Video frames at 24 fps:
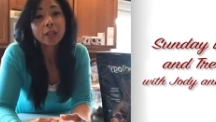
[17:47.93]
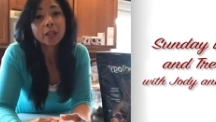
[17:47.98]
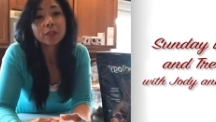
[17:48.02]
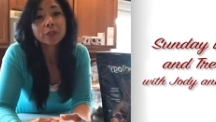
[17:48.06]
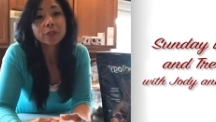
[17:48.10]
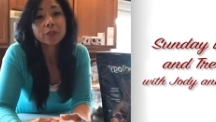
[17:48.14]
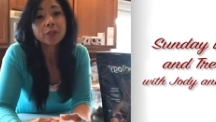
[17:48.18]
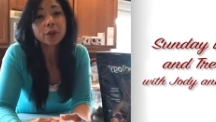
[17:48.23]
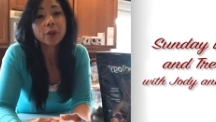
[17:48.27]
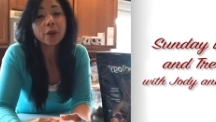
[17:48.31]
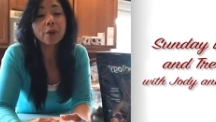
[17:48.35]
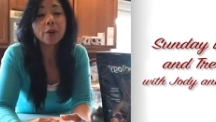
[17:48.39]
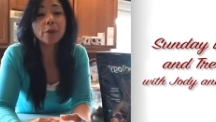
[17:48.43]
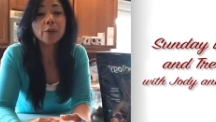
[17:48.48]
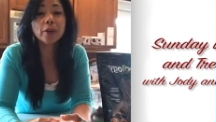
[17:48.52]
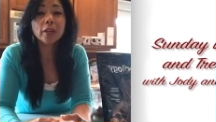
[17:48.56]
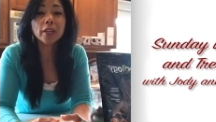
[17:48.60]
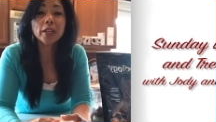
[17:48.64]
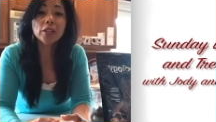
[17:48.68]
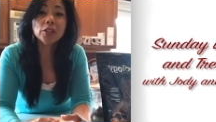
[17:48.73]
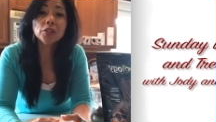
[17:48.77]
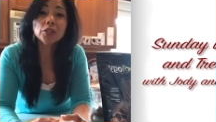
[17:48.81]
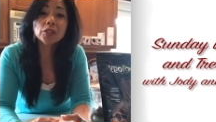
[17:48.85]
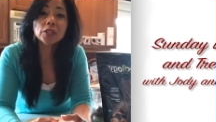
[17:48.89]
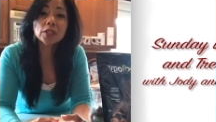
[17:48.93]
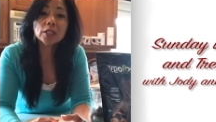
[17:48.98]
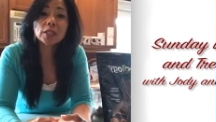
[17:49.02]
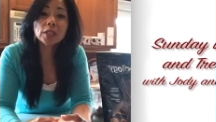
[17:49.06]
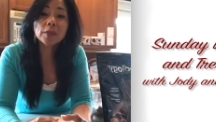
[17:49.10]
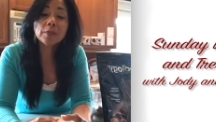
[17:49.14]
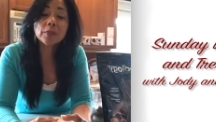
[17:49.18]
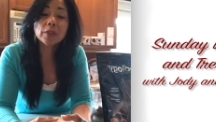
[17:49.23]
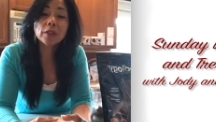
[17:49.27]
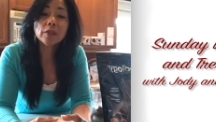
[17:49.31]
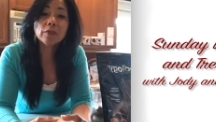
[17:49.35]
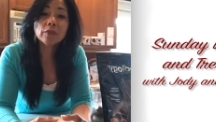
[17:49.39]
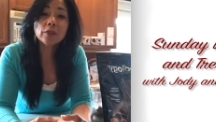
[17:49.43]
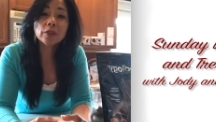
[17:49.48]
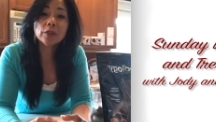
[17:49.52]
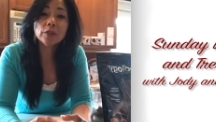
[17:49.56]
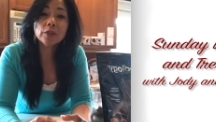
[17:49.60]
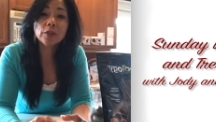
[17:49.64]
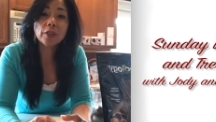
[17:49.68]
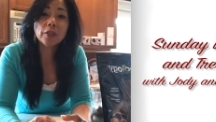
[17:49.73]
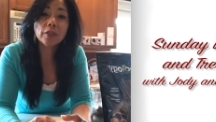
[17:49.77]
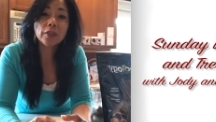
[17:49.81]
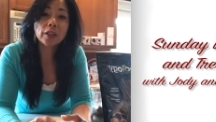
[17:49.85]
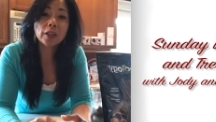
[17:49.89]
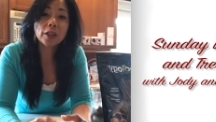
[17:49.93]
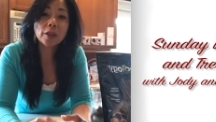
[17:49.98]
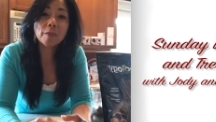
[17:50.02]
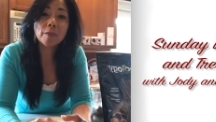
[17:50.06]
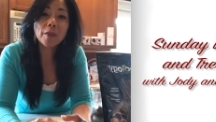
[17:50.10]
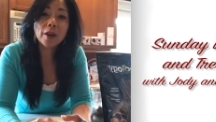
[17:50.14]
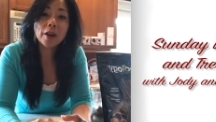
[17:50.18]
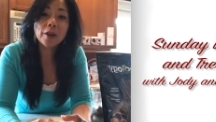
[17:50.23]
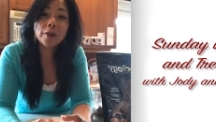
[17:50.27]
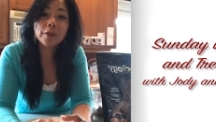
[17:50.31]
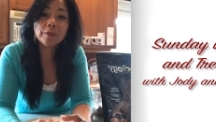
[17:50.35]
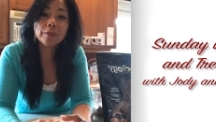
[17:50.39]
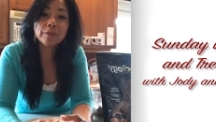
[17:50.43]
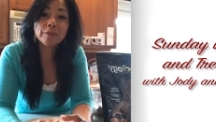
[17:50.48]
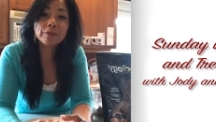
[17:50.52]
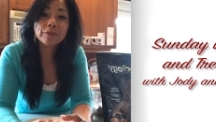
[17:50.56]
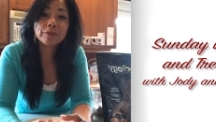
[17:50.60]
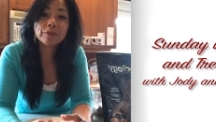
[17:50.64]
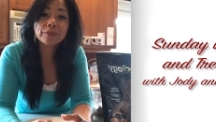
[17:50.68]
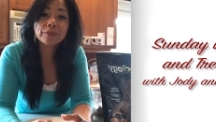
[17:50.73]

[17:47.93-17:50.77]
So it's just something for you to think about.